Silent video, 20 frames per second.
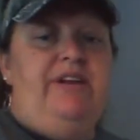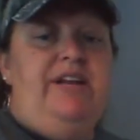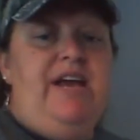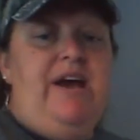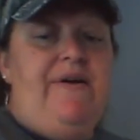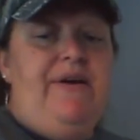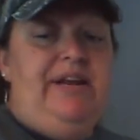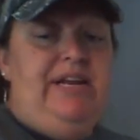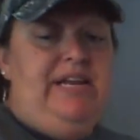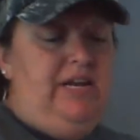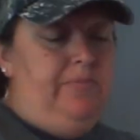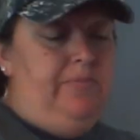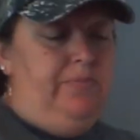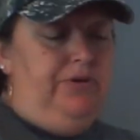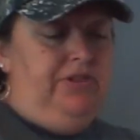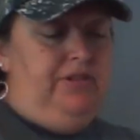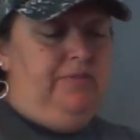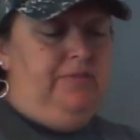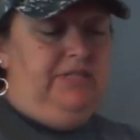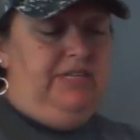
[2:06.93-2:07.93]
And now I need to
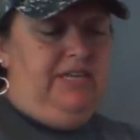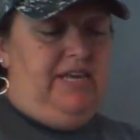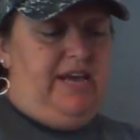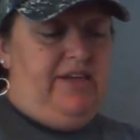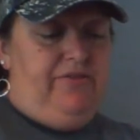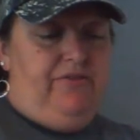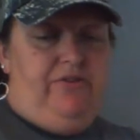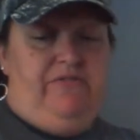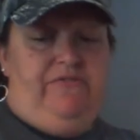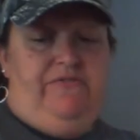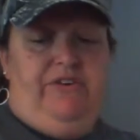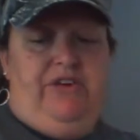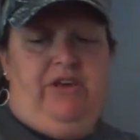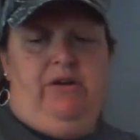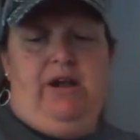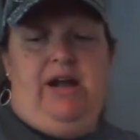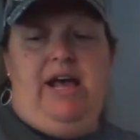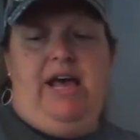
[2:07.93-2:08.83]
put them together to figure